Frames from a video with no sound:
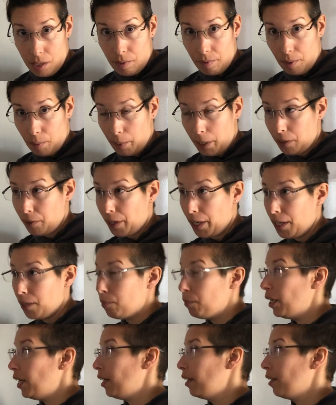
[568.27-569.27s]
for my grand
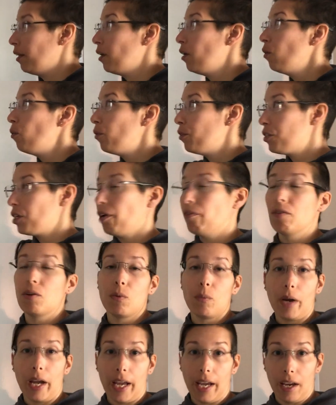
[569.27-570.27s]
mean, whichever
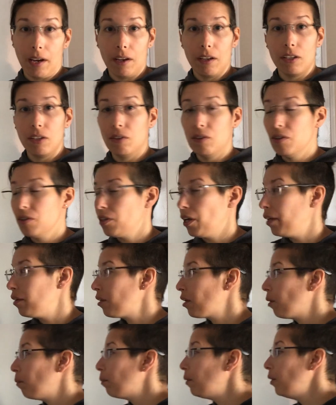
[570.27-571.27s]
way you decide to
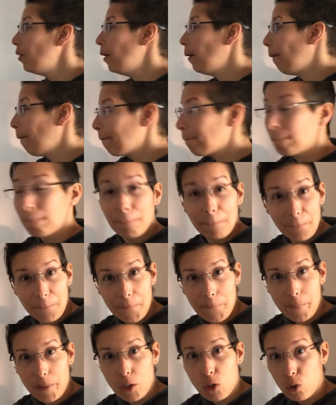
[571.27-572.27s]
compute it.
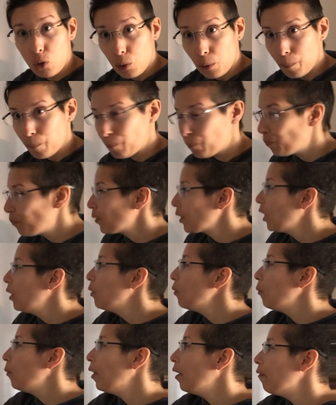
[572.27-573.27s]
Cool.
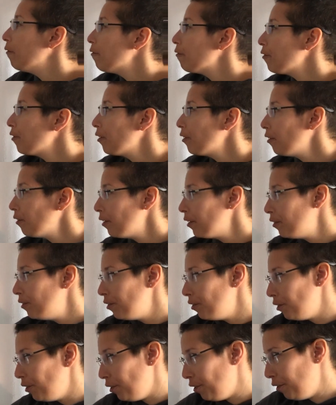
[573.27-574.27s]
Without further
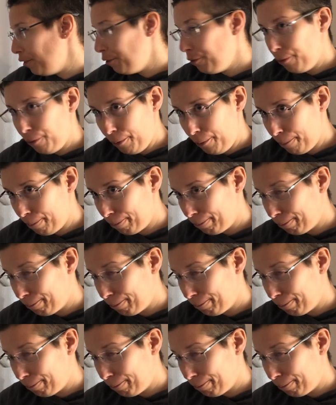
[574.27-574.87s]
ado,